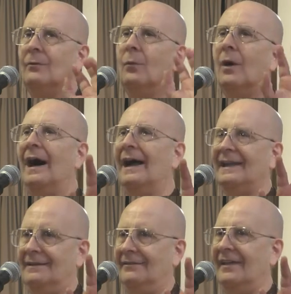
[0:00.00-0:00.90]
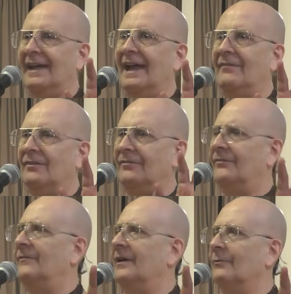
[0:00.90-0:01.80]
why they have a
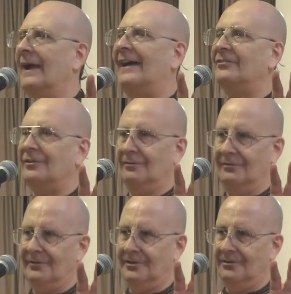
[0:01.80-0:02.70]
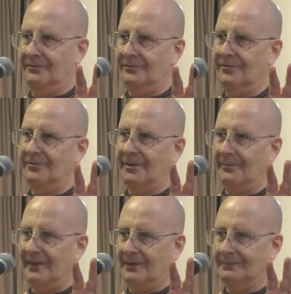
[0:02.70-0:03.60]
irrational fear for
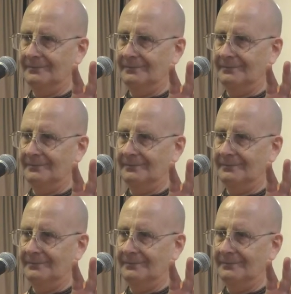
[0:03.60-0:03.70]
something.